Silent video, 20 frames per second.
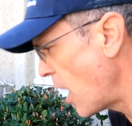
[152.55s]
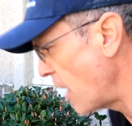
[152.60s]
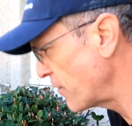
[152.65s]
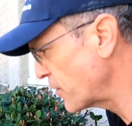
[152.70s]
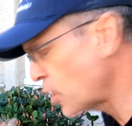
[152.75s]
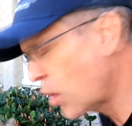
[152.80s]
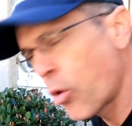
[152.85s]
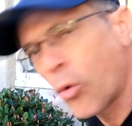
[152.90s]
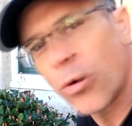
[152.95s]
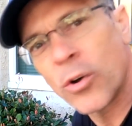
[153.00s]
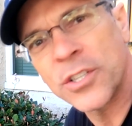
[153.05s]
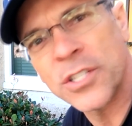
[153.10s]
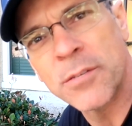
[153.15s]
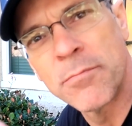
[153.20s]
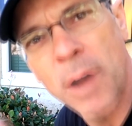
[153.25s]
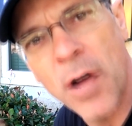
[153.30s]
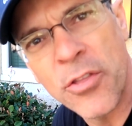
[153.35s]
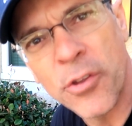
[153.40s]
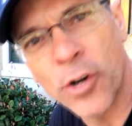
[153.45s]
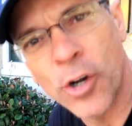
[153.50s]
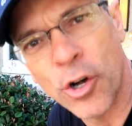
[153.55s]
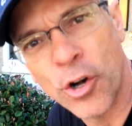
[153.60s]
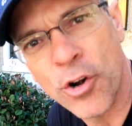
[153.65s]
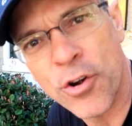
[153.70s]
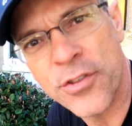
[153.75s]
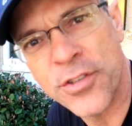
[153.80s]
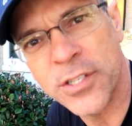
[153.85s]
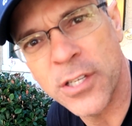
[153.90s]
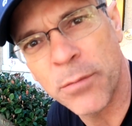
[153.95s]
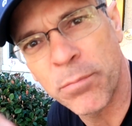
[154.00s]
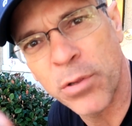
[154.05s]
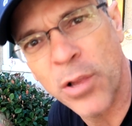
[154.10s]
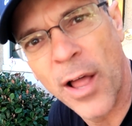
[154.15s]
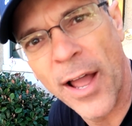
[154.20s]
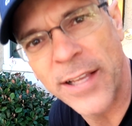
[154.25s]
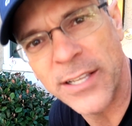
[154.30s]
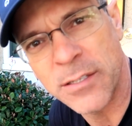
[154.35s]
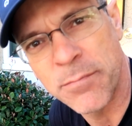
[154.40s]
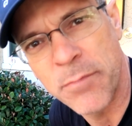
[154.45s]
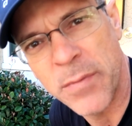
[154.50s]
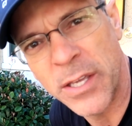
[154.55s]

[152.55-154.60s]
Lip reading: of course, Mother Earth supplies